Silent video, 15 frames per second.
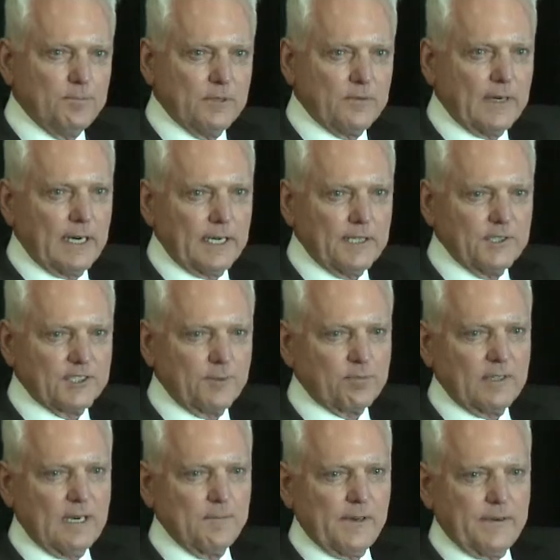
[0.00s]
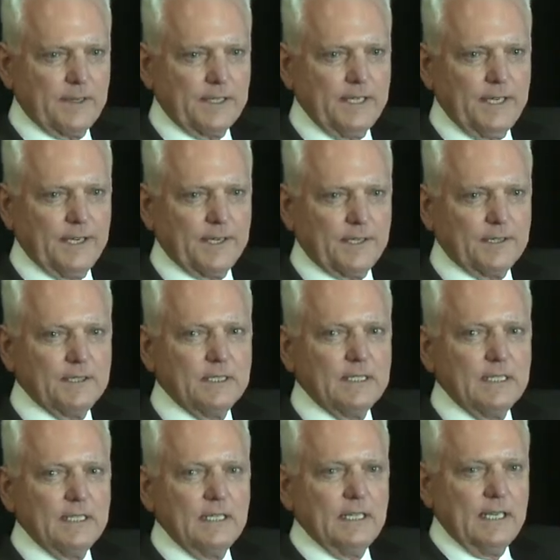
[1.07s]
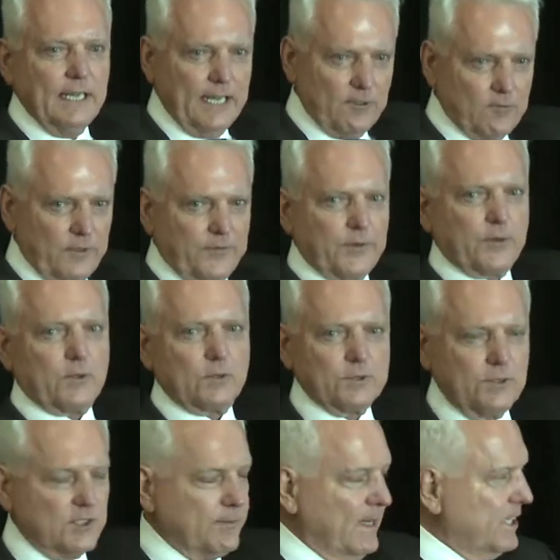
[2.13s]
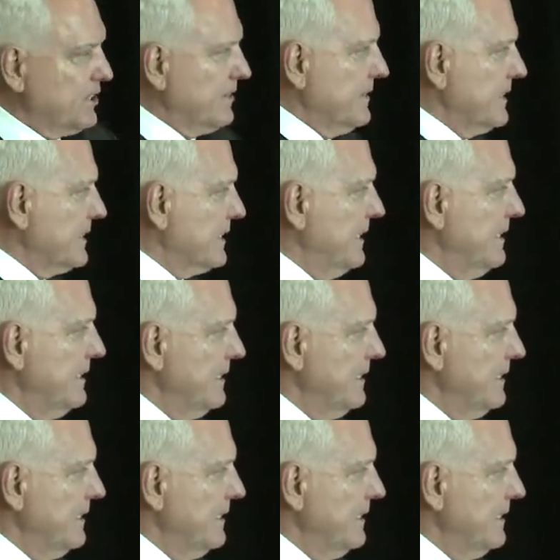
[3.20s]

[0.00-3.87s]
providers of primary care and referral to specialists,